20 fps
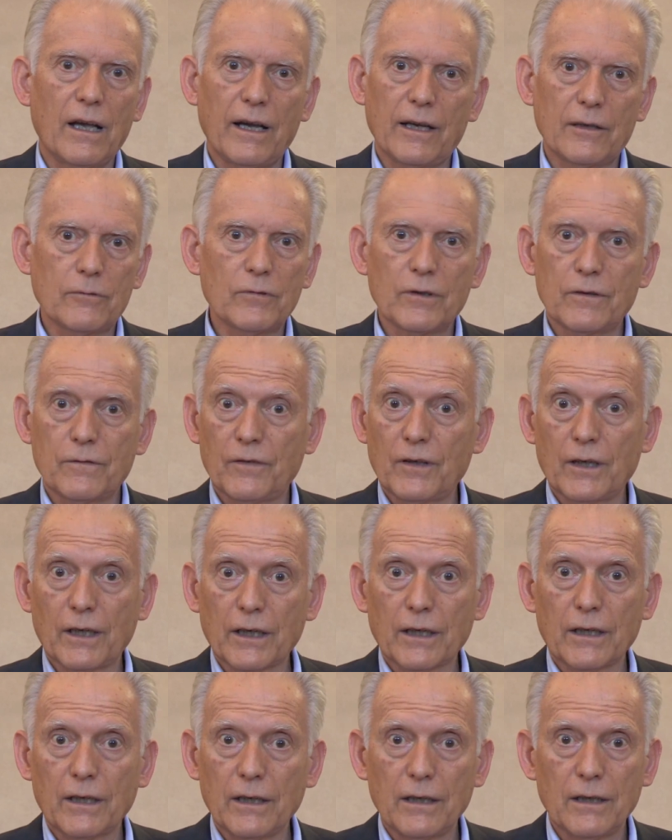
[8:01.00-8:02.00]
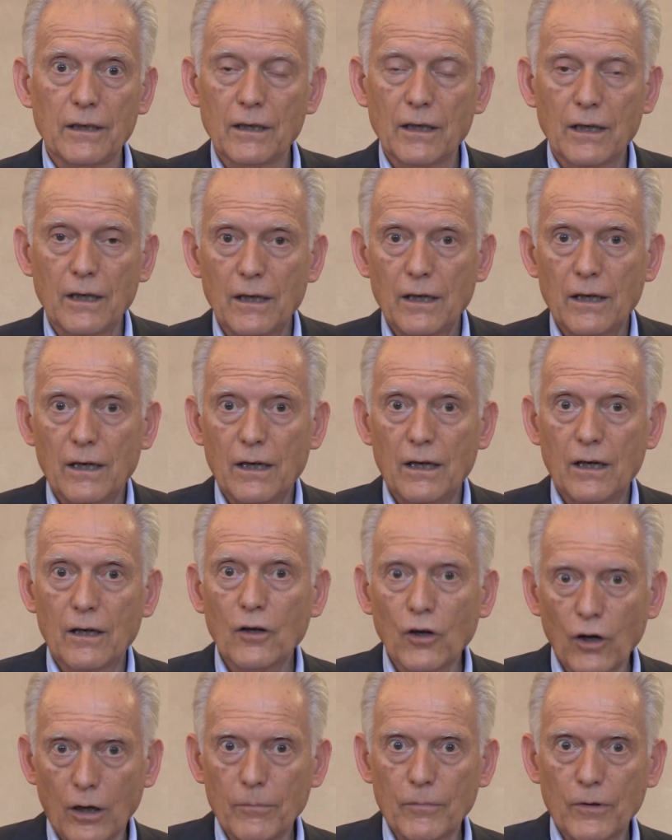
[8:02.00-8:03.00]
and with very
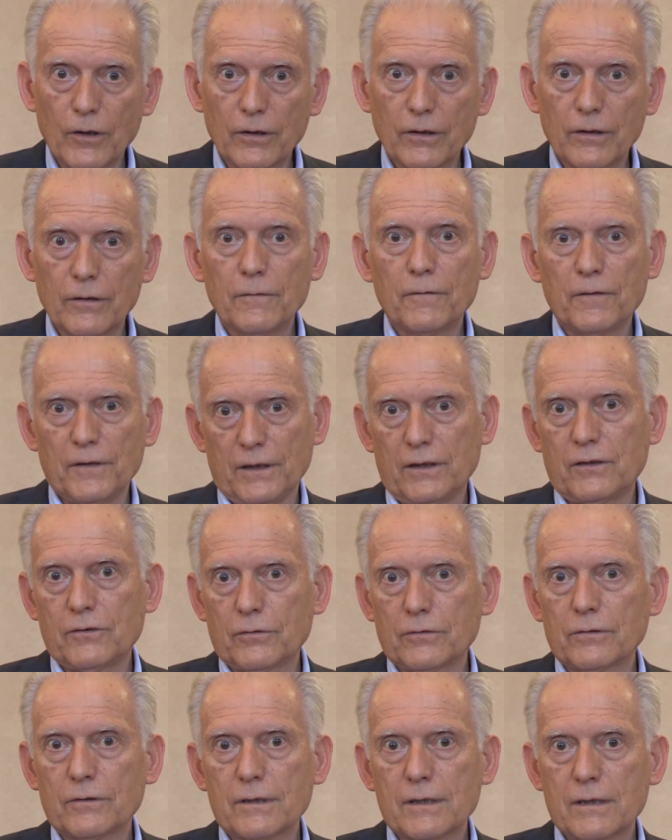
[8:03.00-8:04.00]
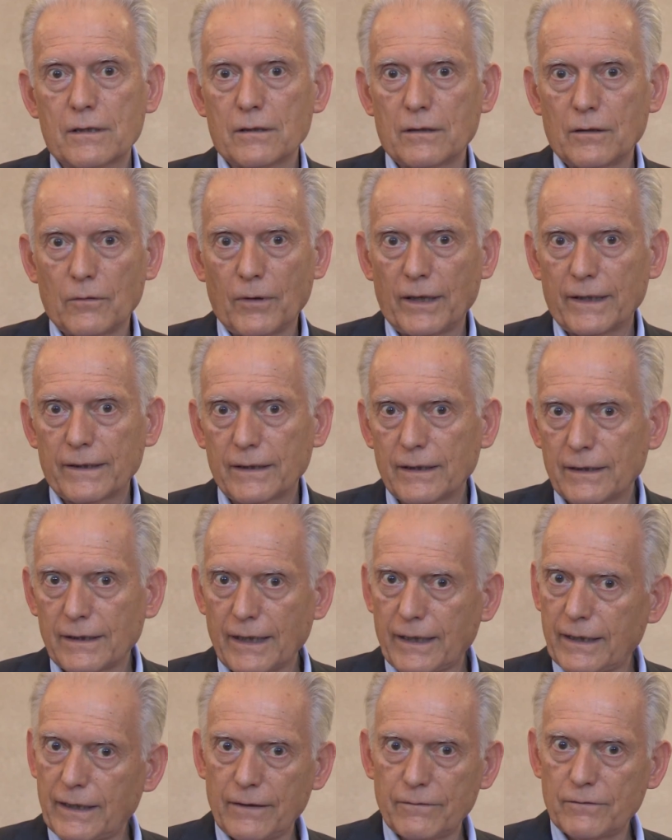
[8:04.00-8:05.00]
common features, the one that
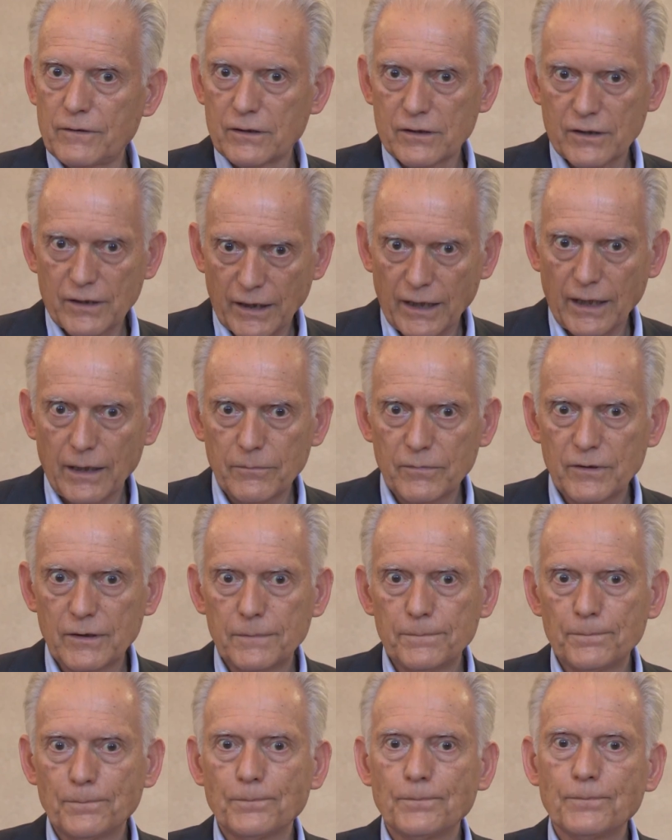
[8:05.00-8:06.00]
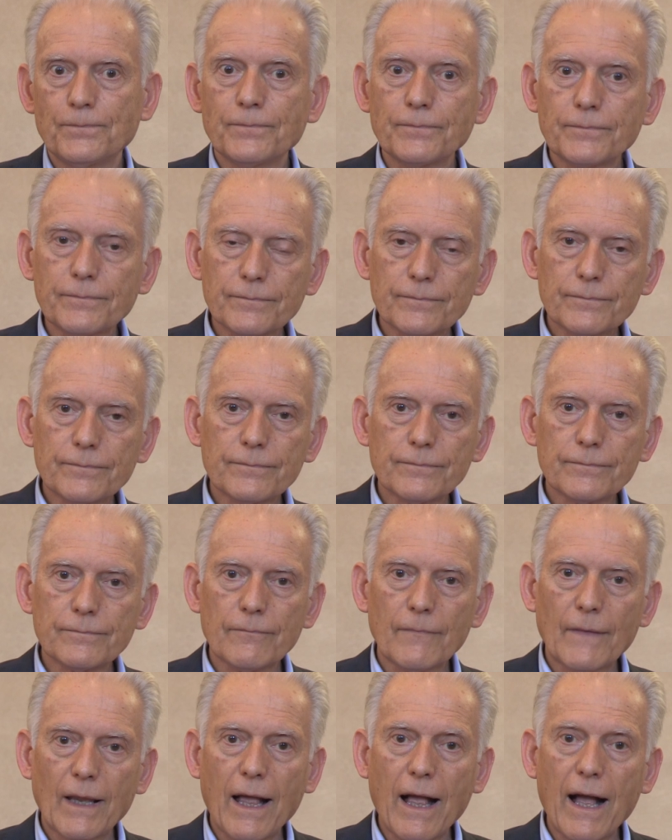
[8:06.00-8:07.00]
I have described.
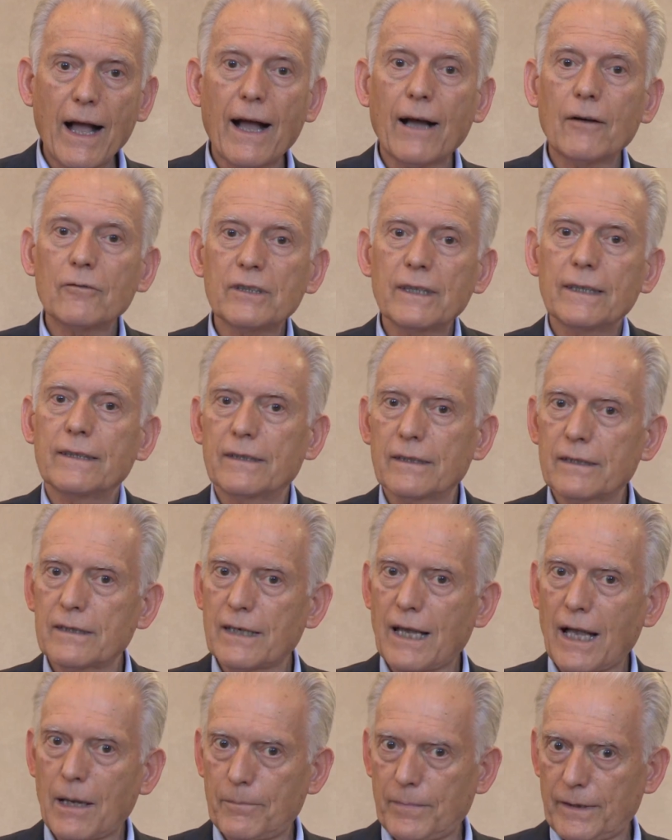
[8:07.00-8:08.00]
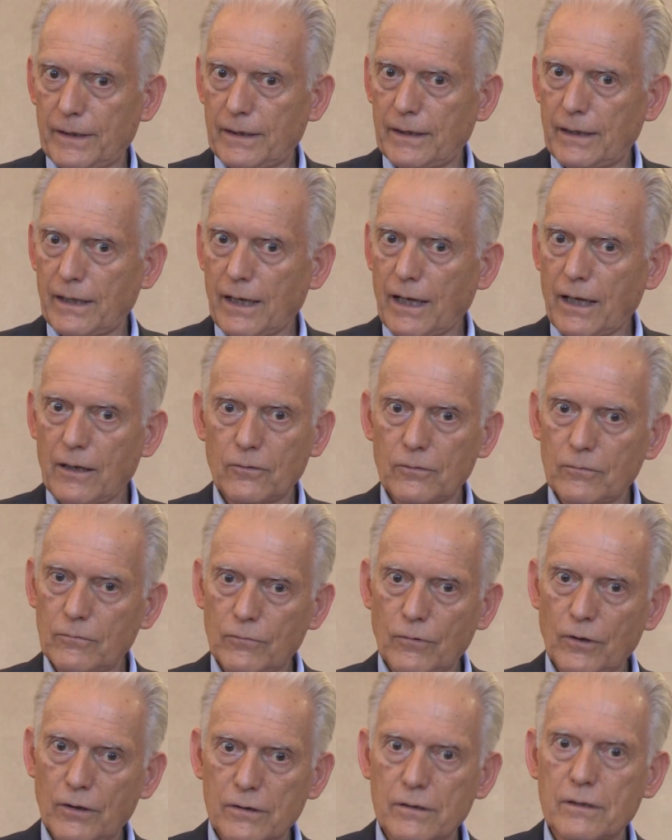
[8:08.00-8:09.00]
How did this happen? How
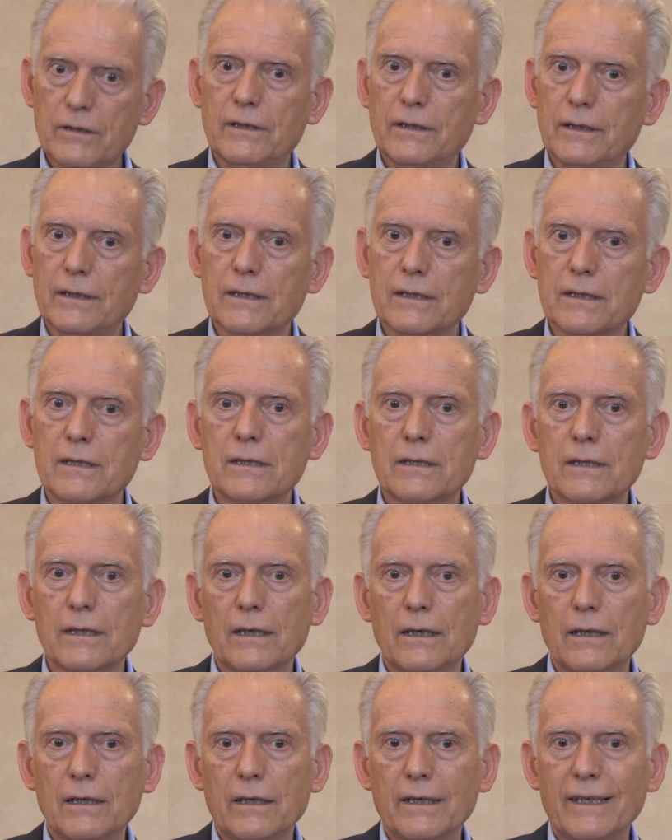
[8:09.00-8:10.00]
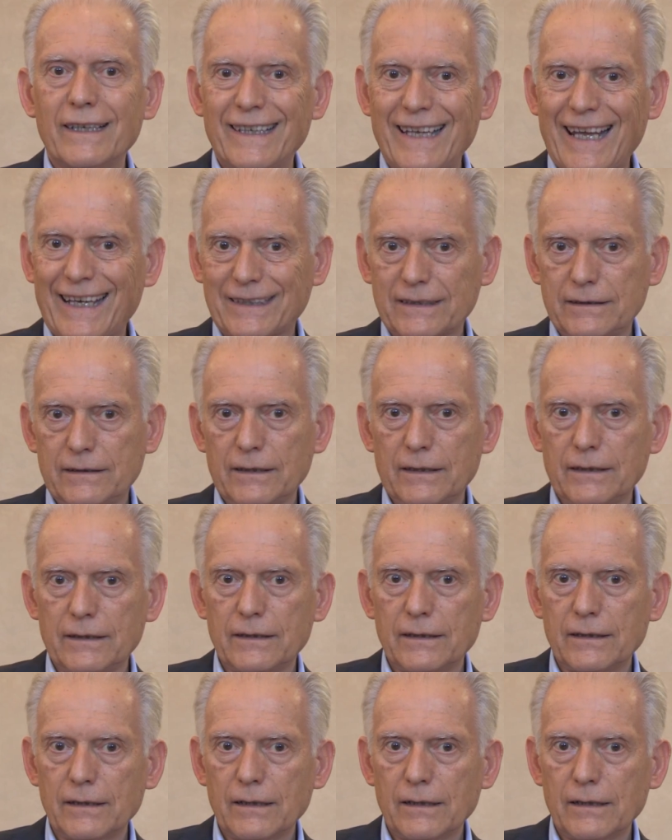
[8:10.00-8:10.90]
was this enacted?